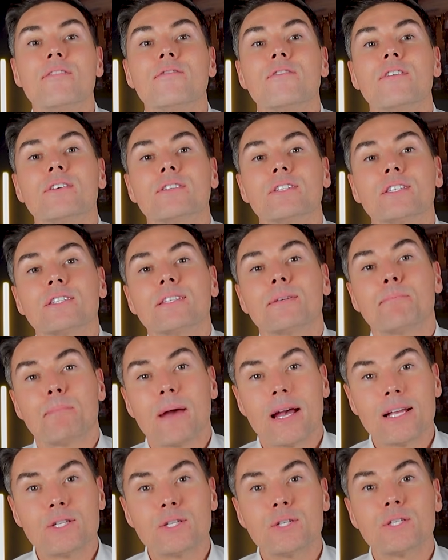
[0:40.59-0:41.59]
versus
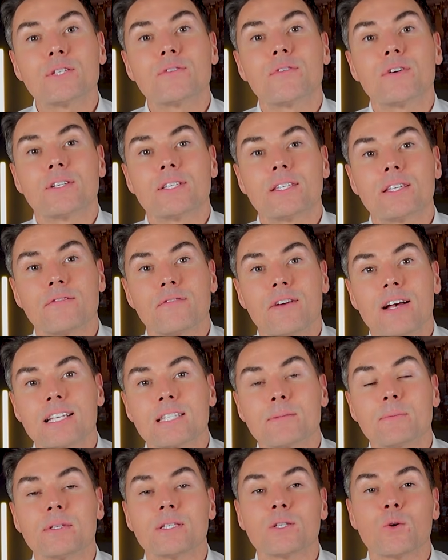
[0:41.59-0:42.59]
pensions versus
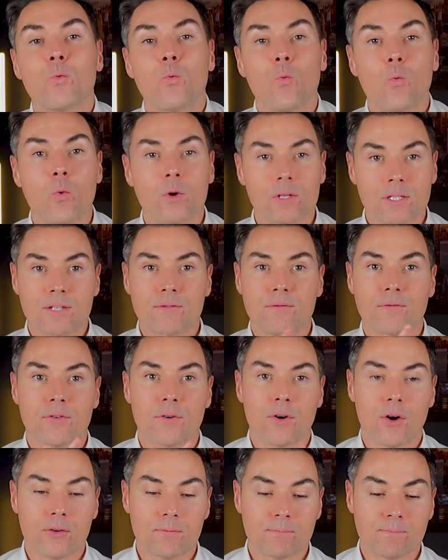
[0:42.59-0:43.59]
investments once and
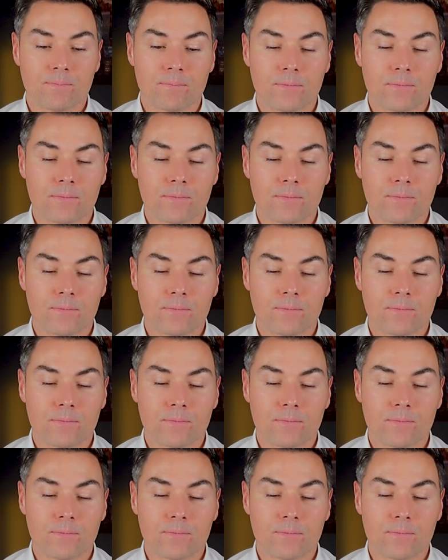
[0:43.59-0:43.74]
for all.